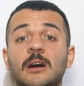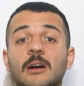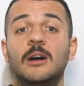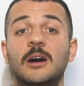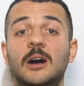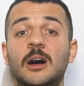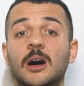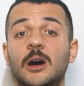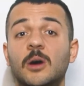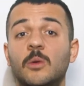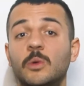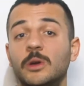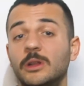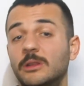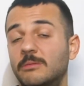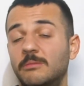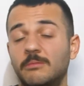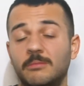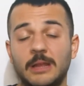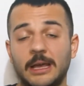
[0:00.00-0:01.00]
with
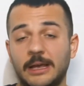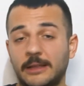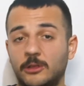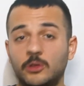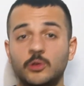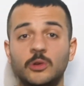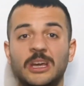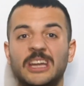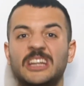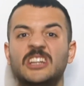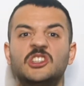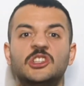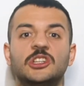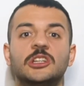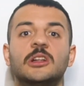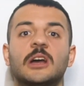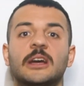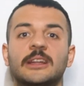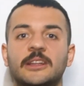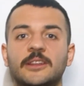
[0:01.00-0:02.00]
like doing
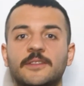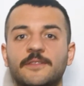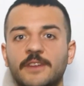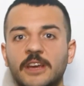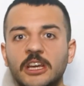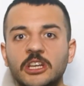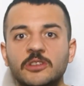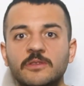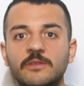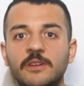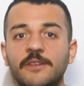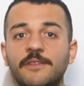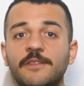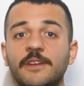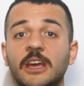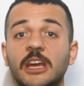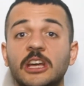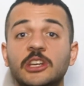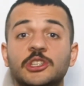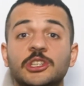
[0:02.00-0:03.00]
additional identification
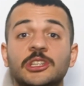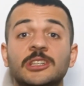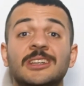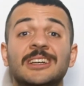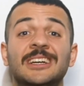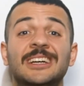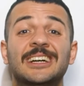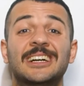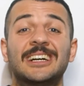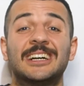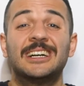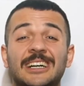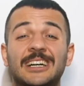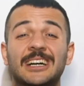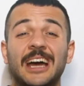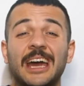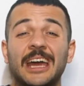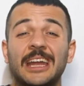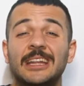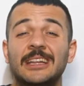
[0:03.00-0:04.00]
verification.
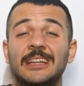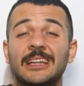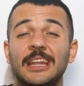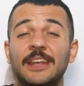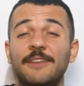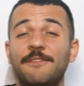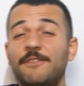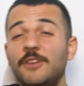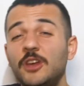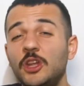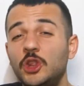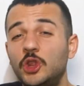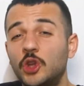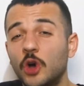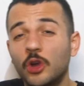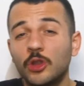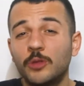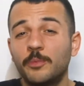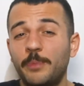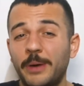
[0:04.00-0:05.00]
And if you
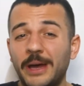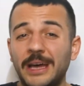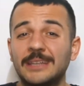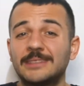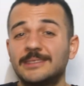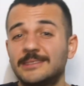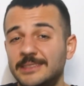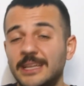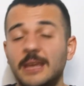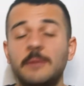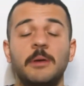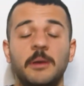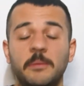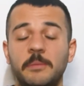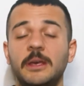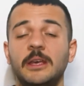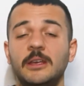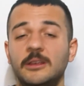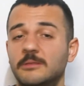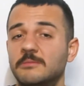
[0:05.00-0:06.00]
don't pass, they may
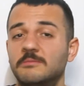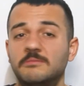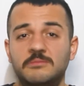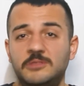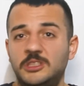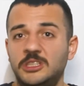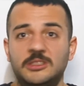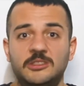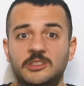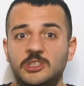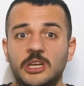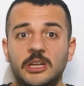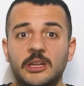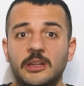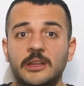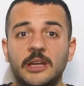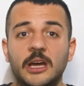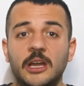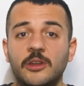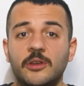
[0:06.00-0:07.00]
be just
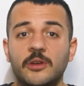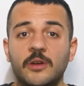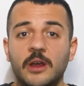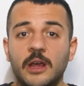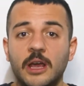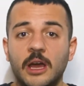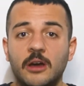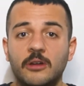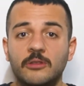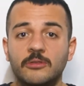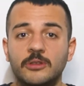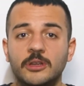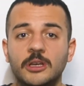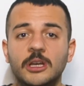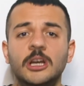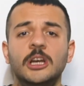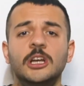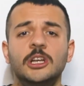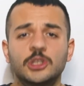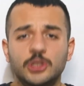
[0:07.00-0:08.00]
shutting down your account.
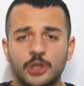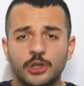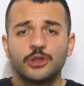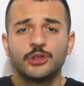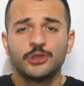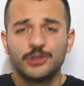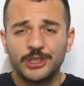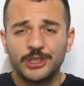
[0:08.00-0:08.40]
So to